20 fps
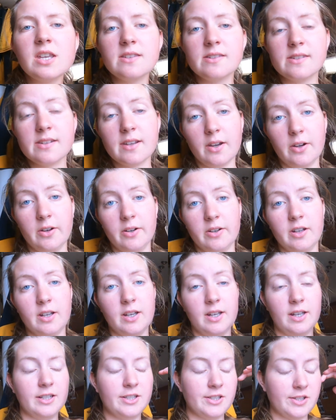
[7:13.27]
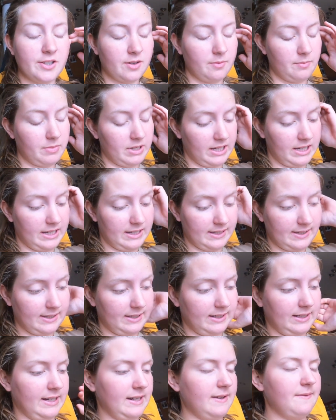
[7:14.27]
So, I just got back
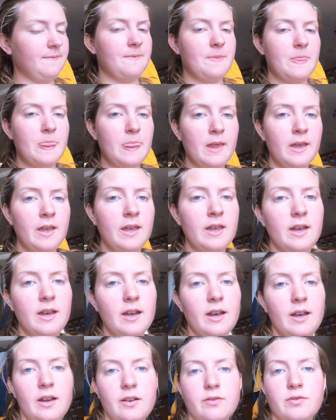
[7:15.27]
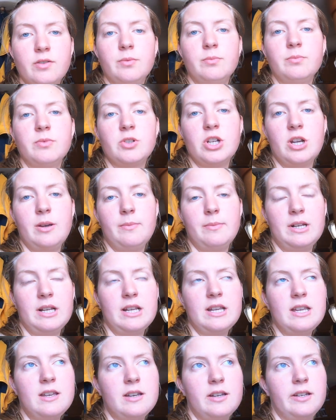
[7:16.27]
yesterday from
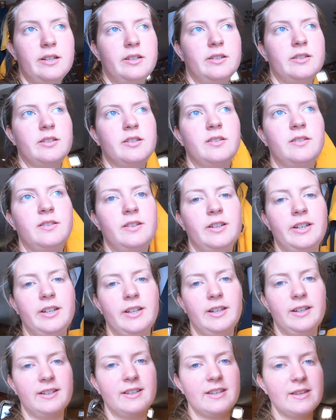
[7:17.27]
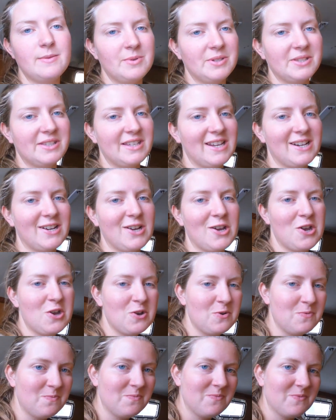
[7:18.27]
Germany, and Evie stayed
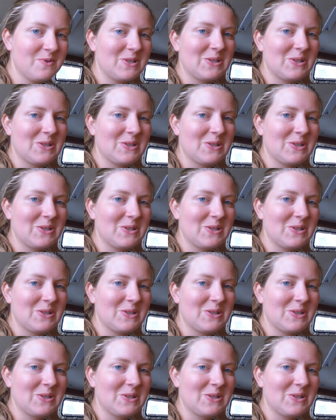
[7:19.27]
home.